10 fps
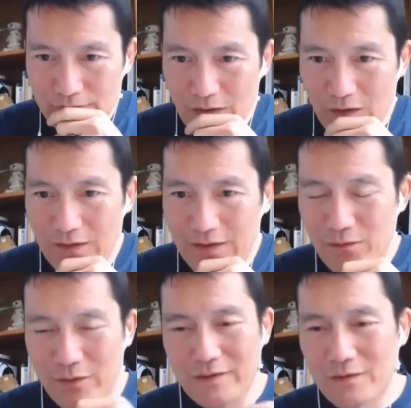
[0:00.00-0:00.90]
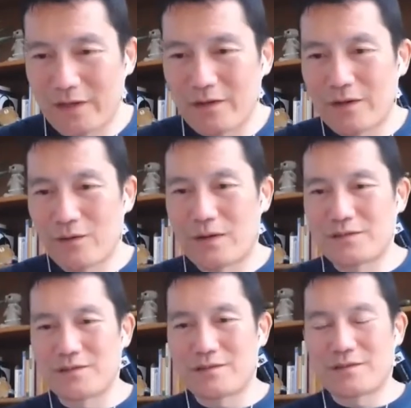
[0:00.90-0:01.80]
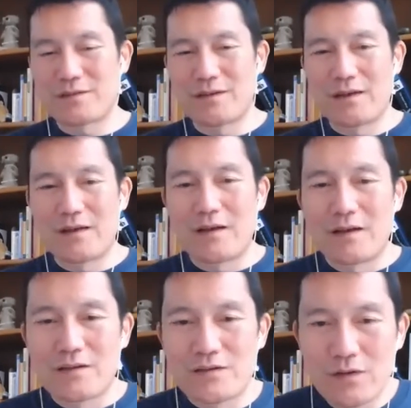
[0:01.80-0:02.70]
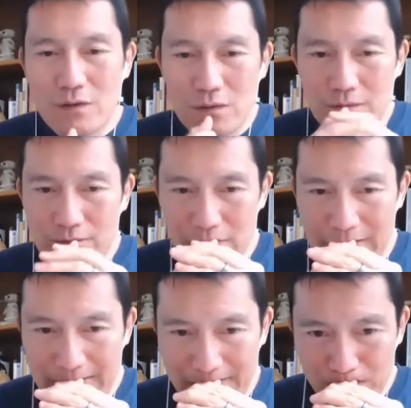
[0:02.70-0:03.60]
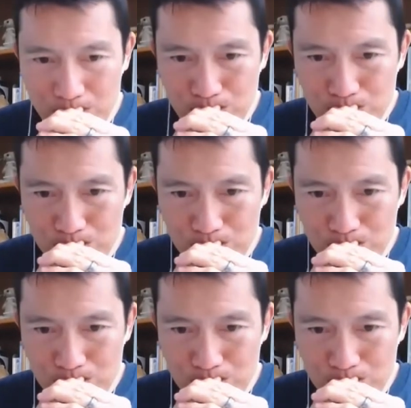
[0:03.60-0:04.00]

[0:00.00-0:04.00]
all right, great, great, great questions. So, um,